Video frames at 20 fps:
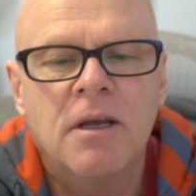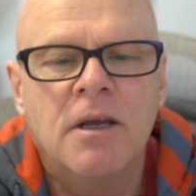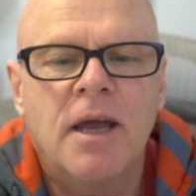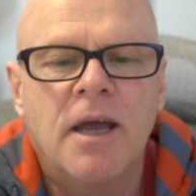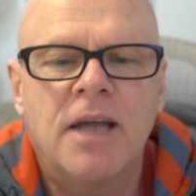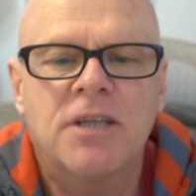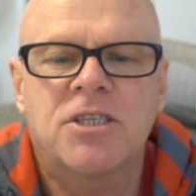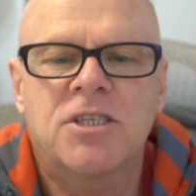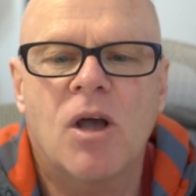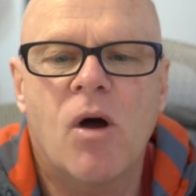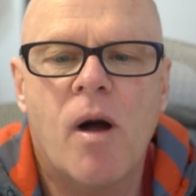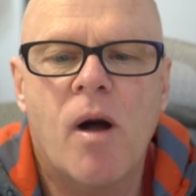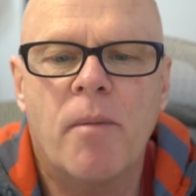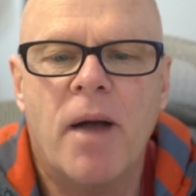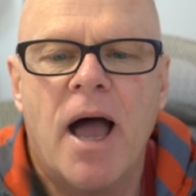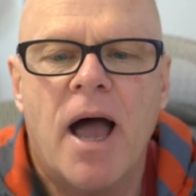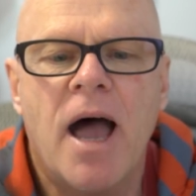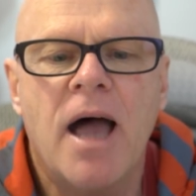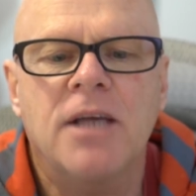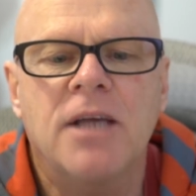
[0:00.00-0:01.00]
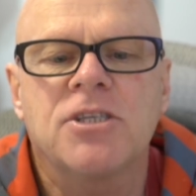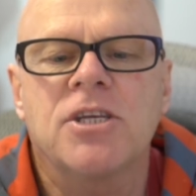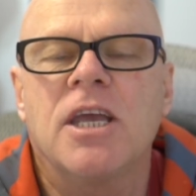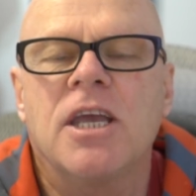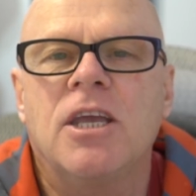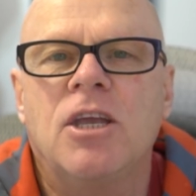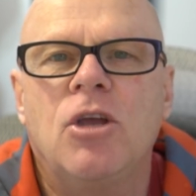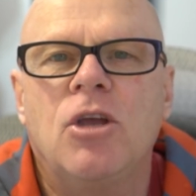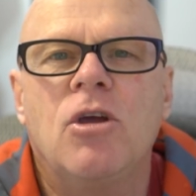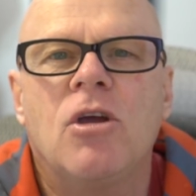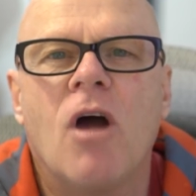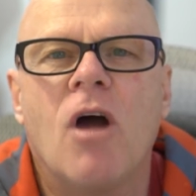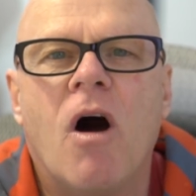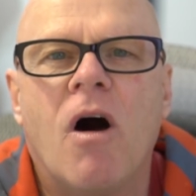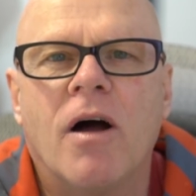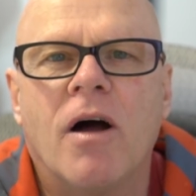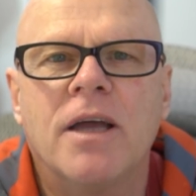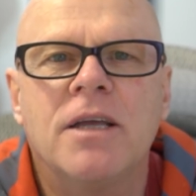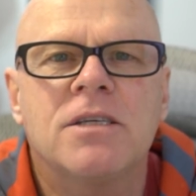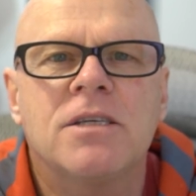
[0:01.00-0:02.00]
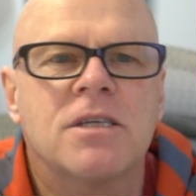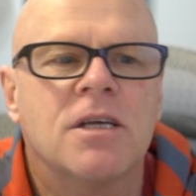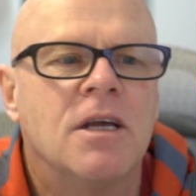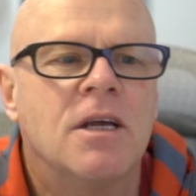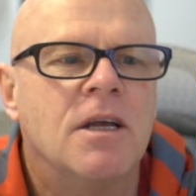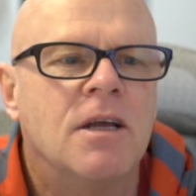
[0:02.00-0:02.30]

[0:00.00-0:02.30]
And so I'm asking you guys